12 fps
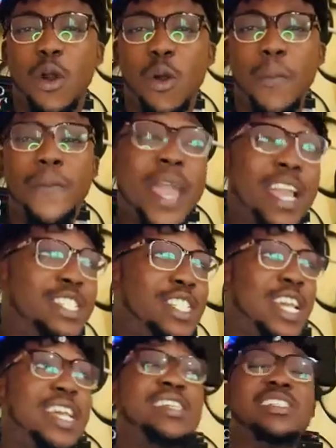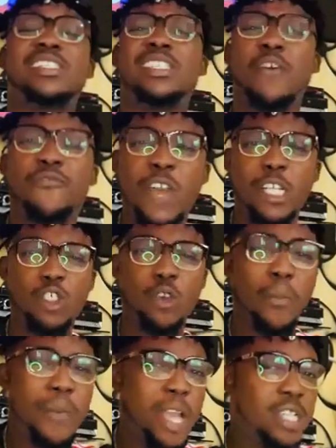Patience, the
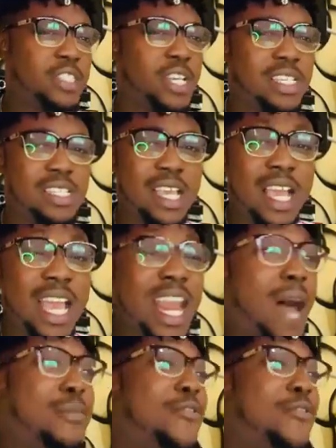virtue patience.